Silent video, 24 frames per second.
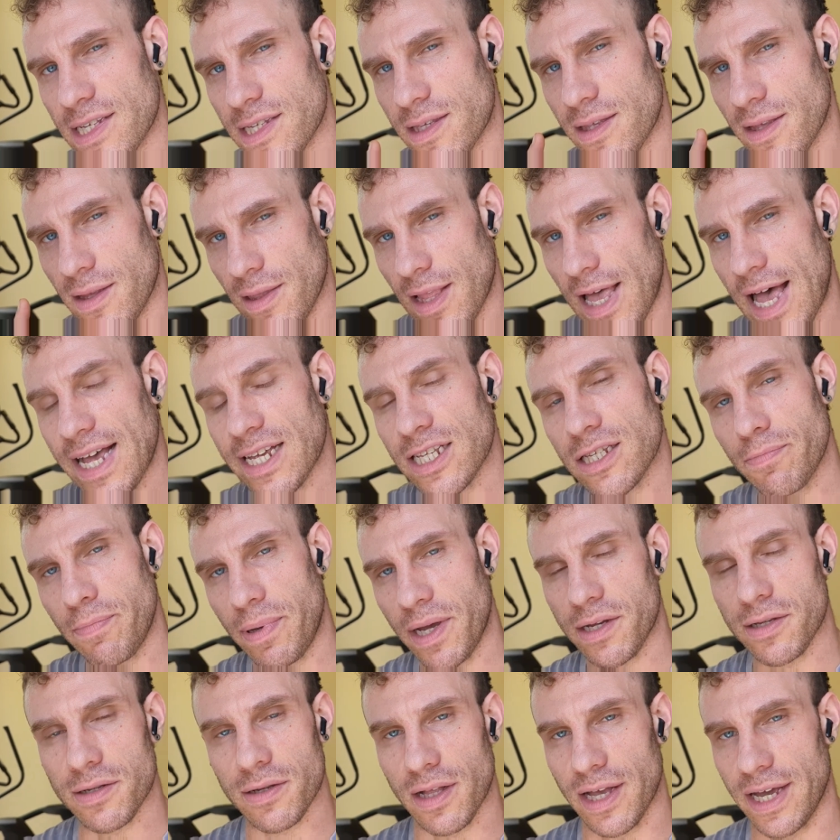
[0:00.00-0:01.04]
it's the last
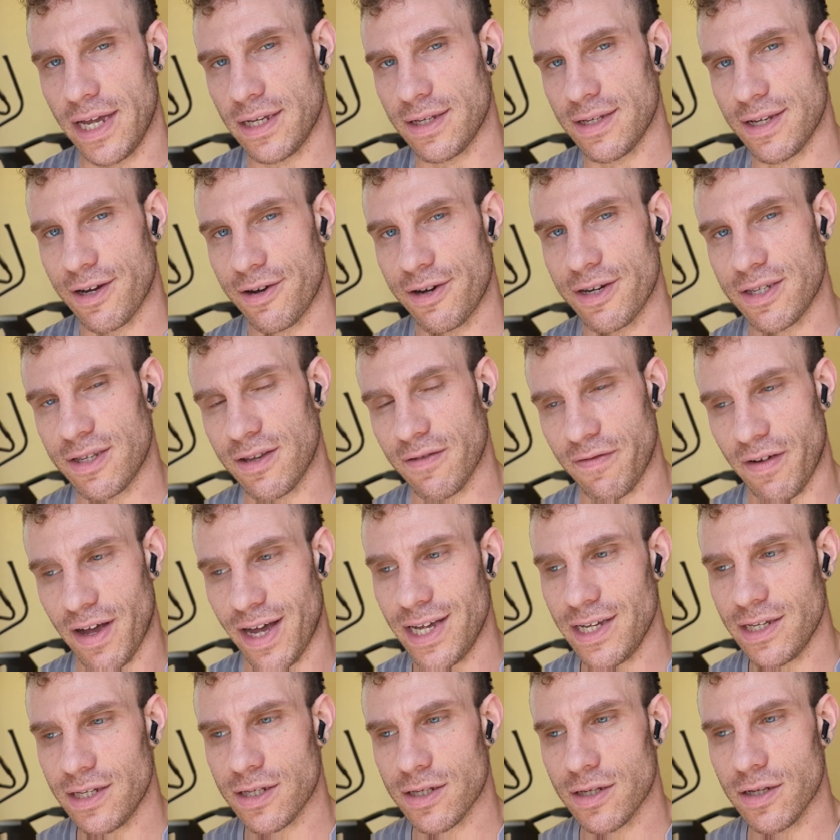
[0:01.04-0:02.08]
Pixel A series
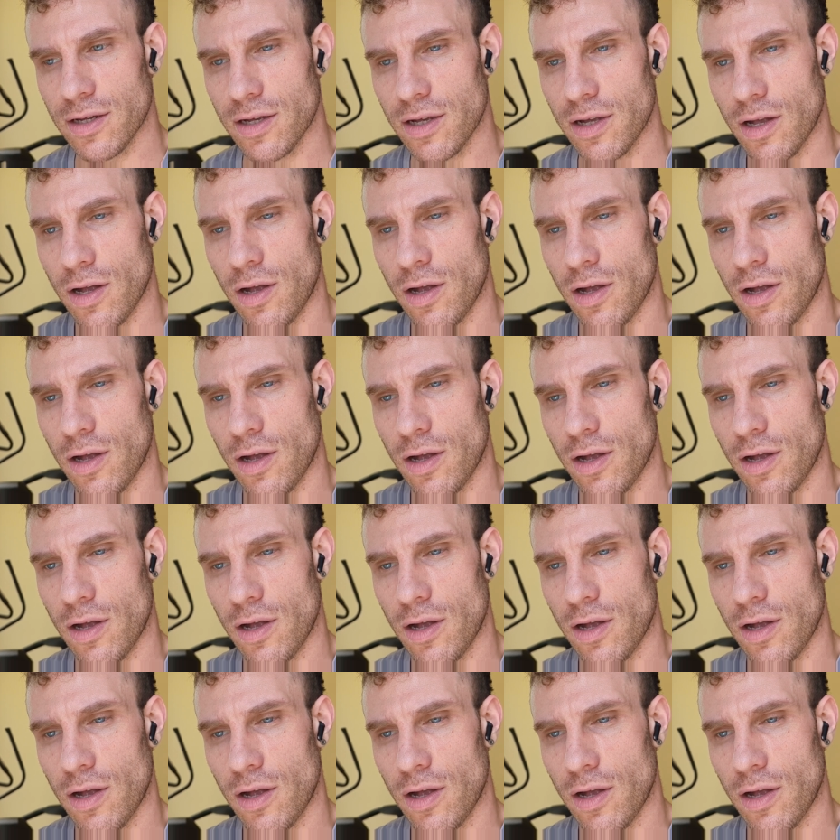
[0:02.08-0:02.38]
device